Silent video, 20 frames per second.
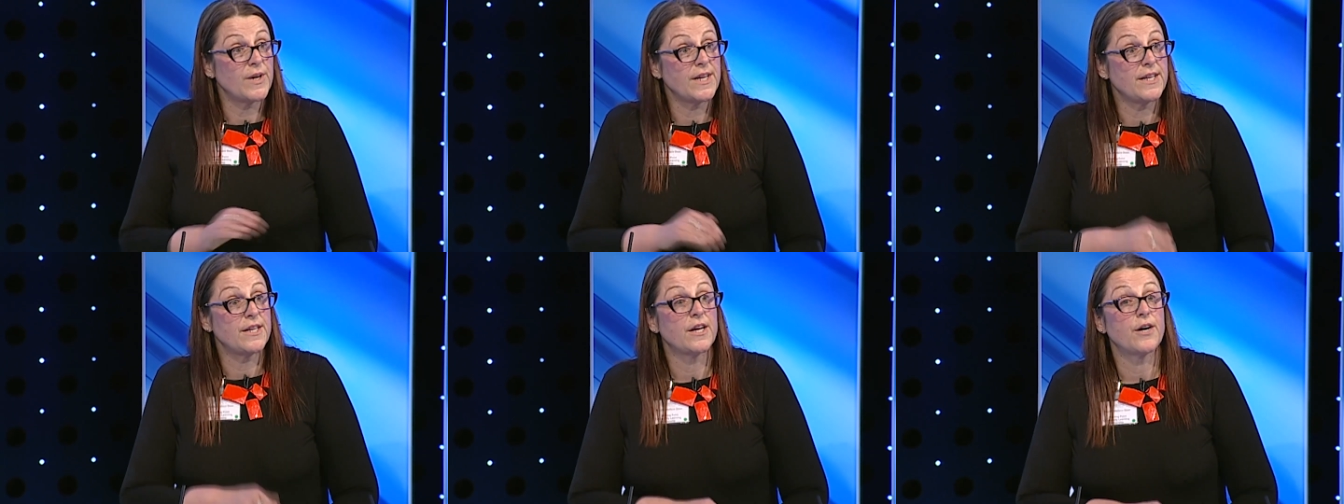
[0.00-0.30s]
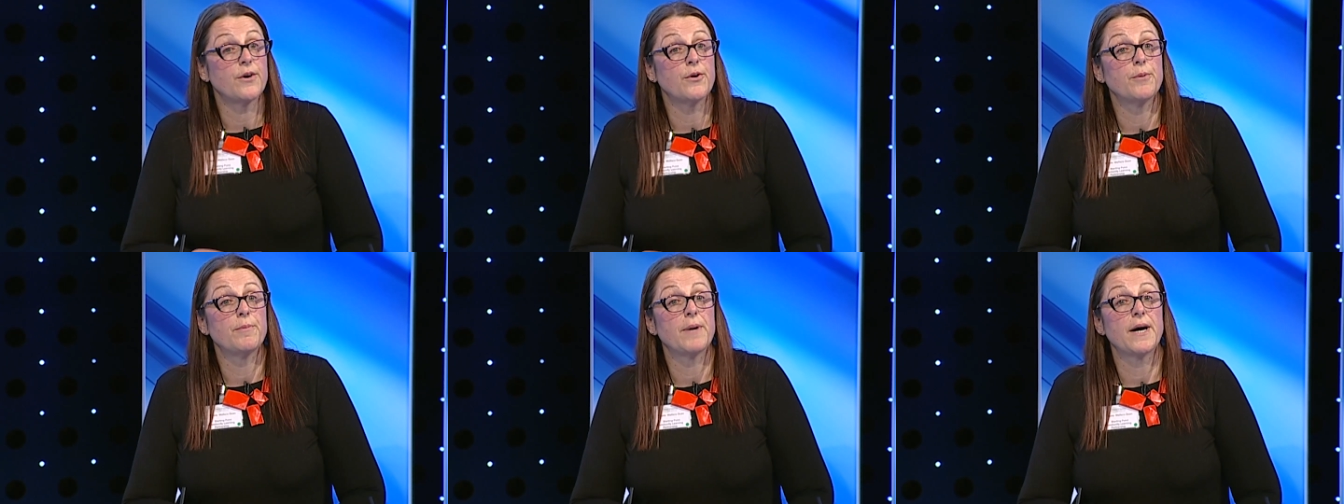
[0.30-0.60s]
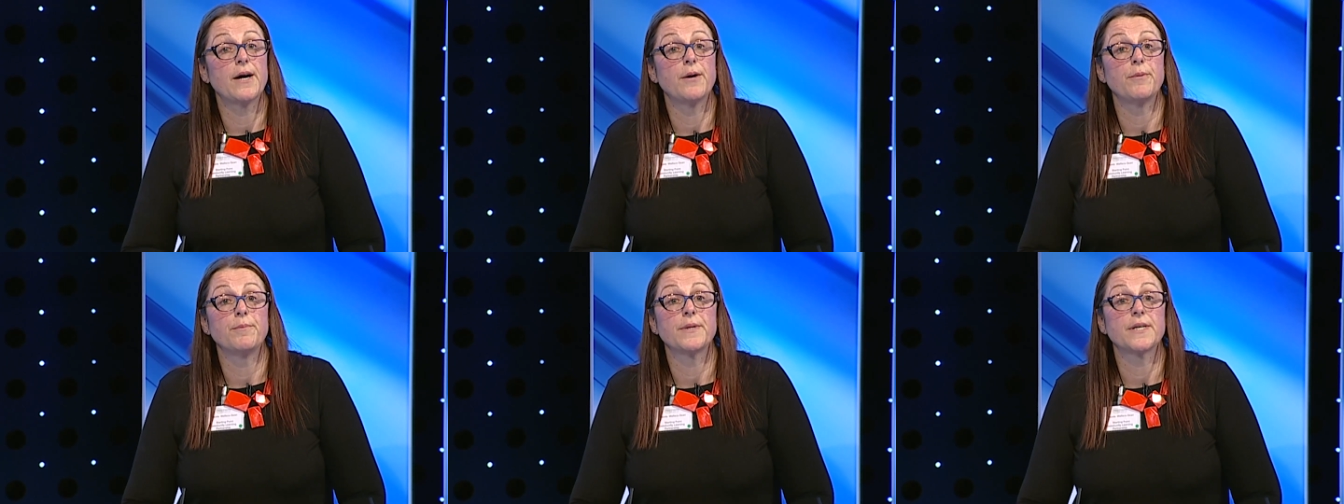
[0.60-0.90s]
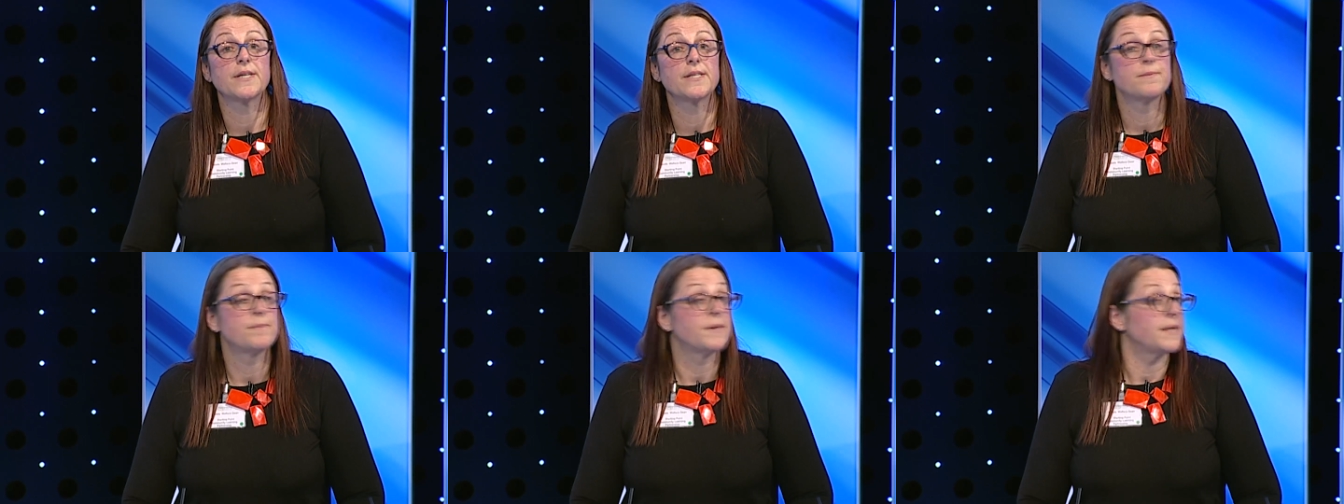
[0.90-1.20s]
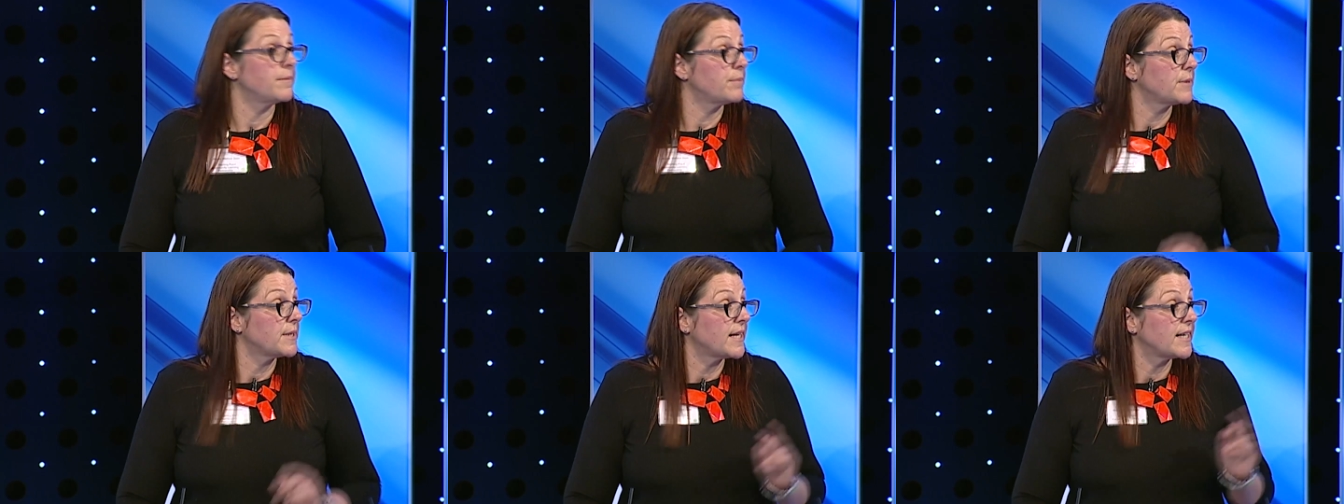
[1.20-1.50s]
we know about because
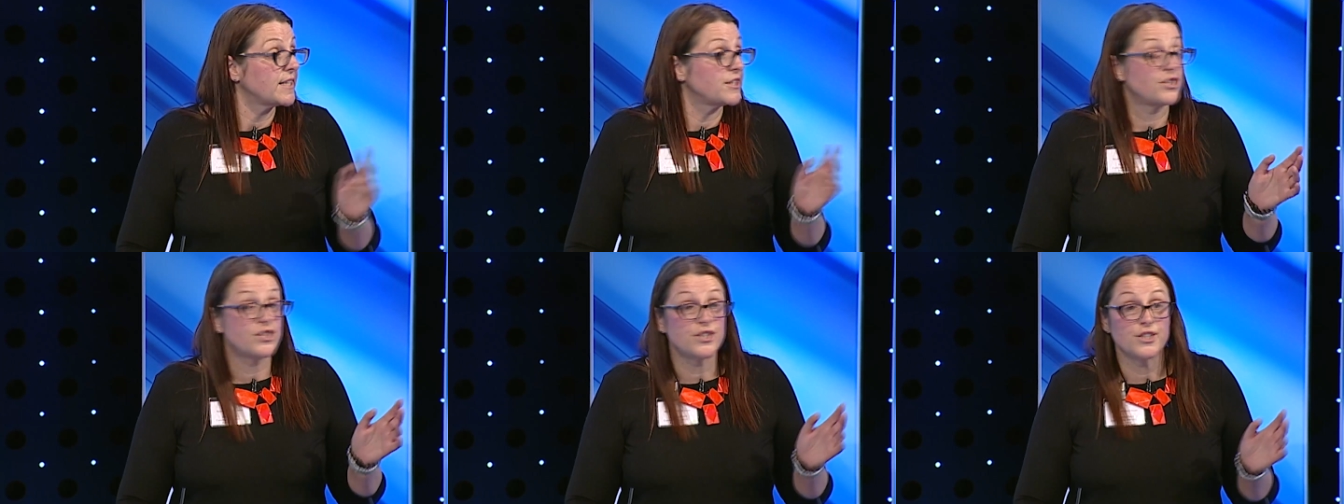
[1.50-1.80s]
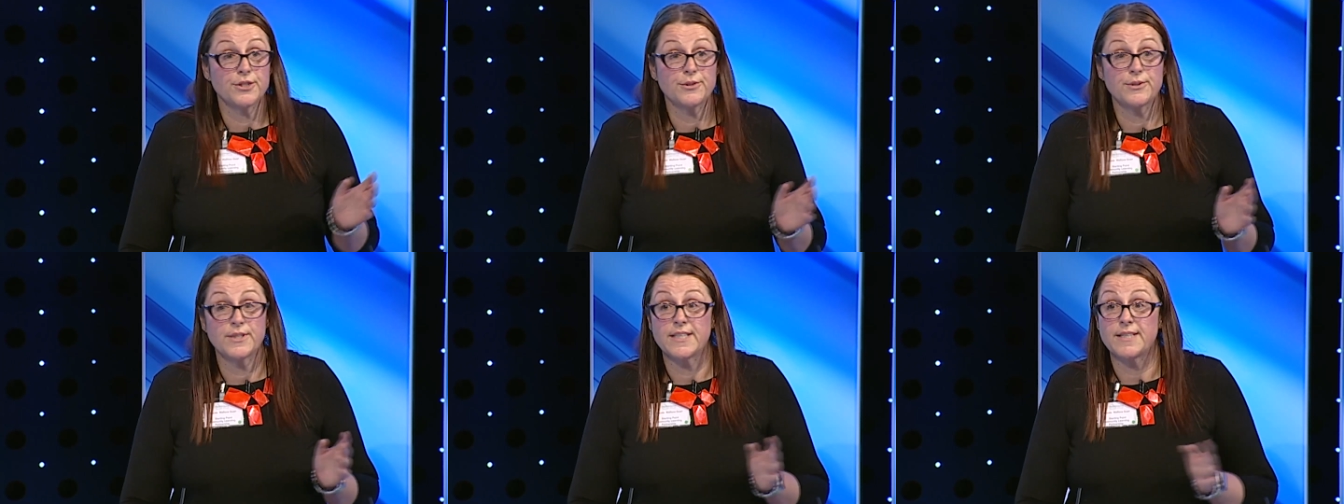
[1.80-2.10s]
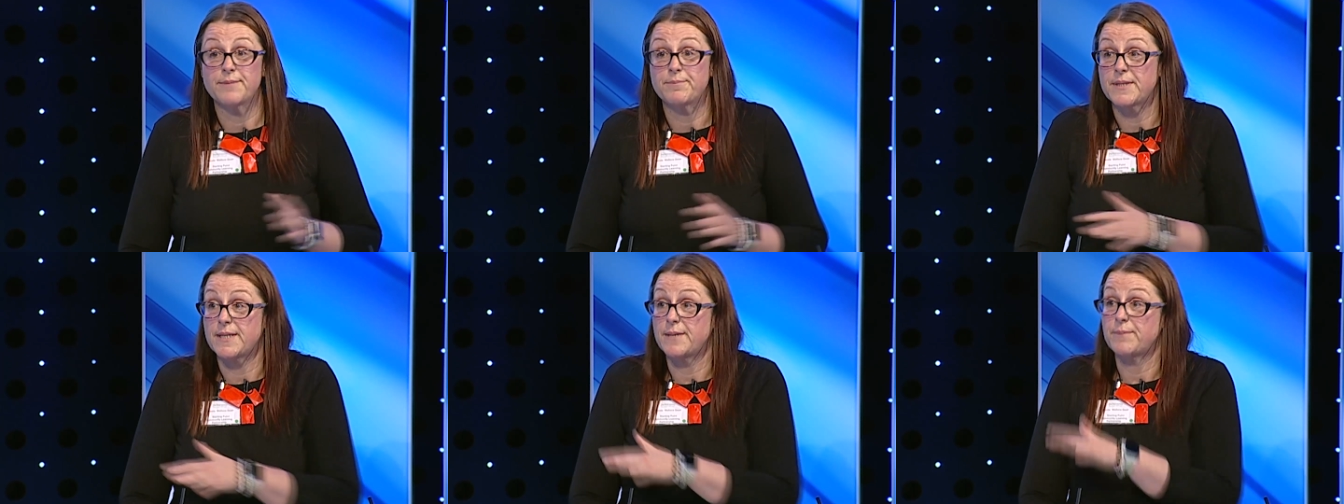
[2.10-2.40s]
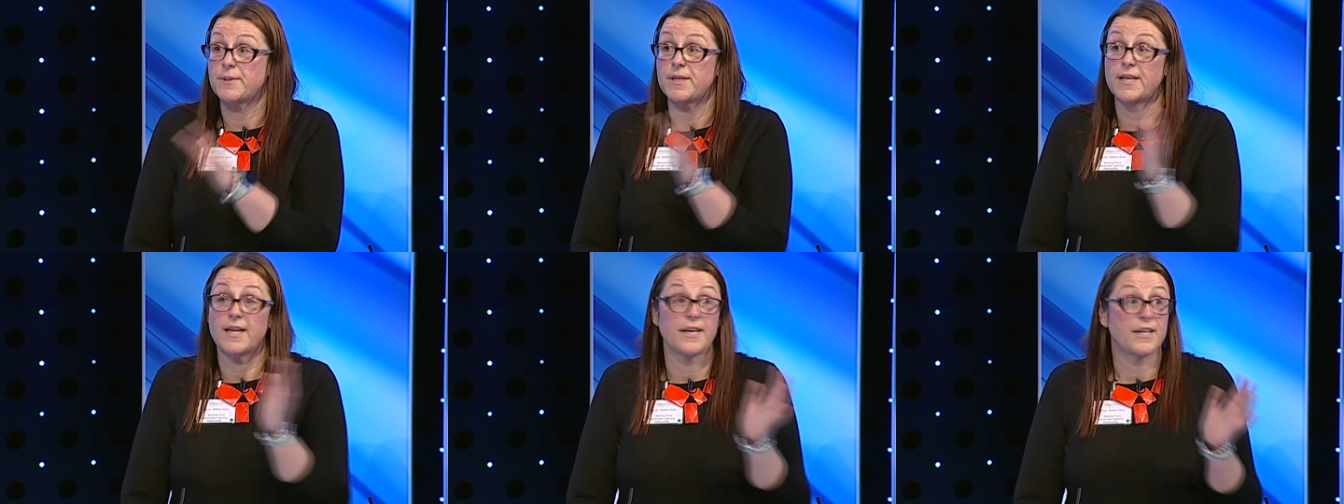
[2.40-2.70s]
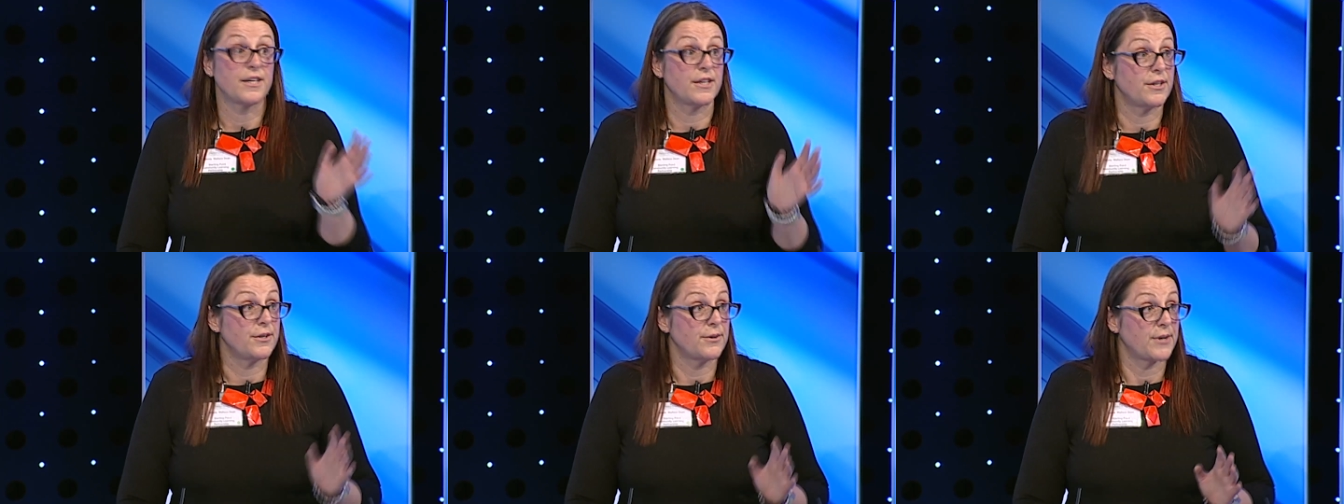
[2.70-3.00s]
people like Julie and people
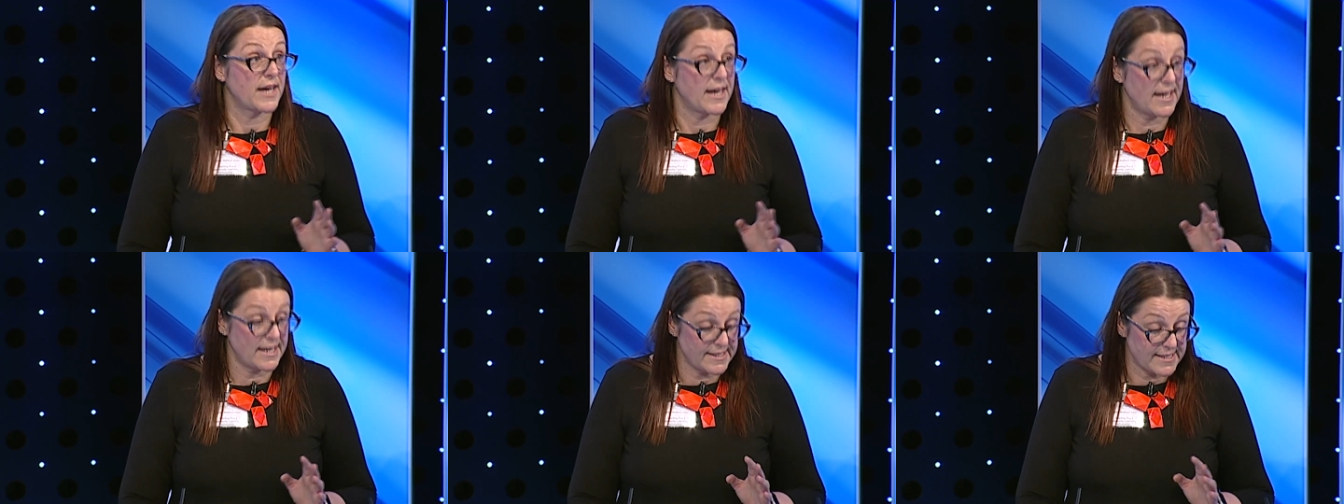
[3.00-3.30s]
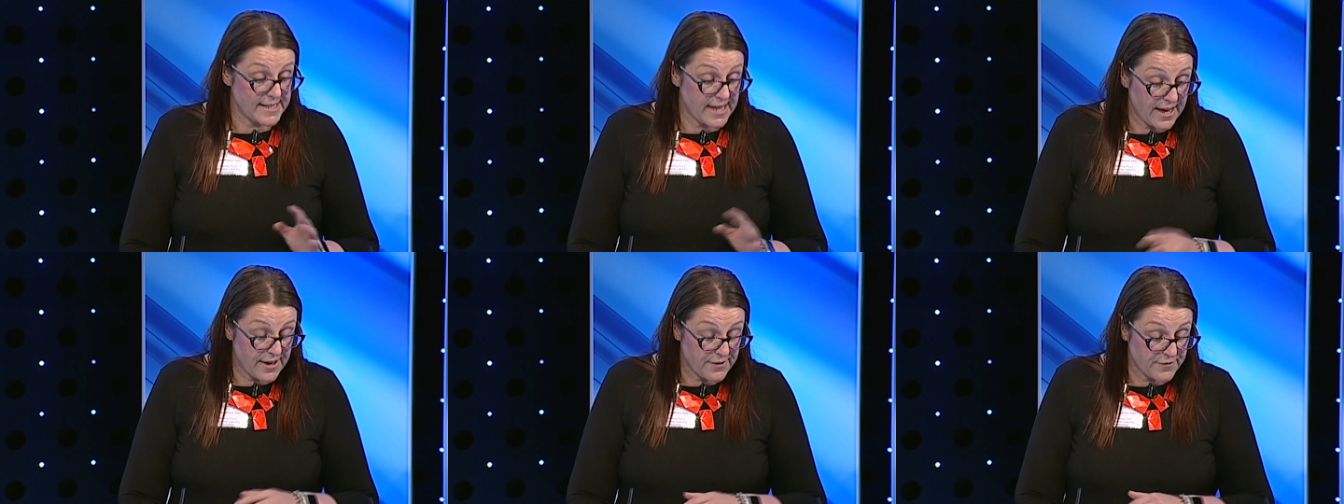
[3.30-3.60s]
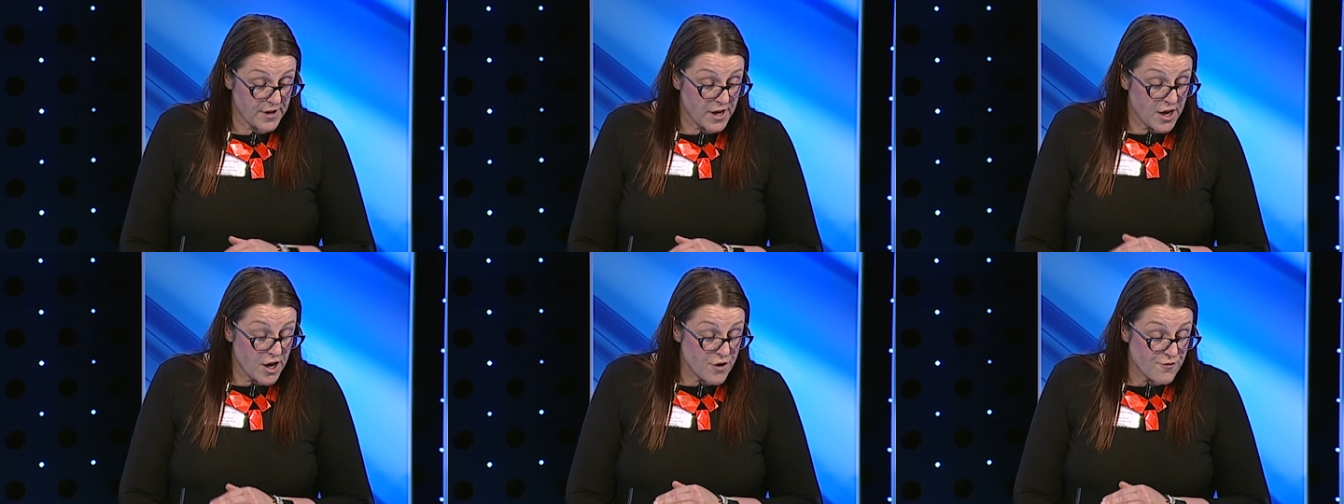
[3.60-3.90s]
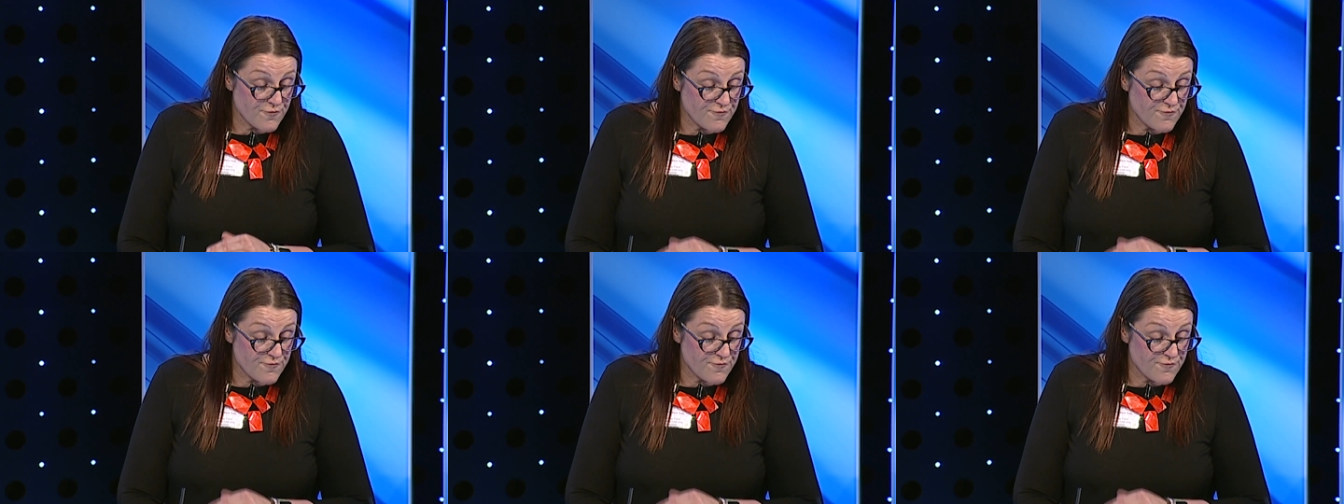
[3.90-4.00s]
like you guys have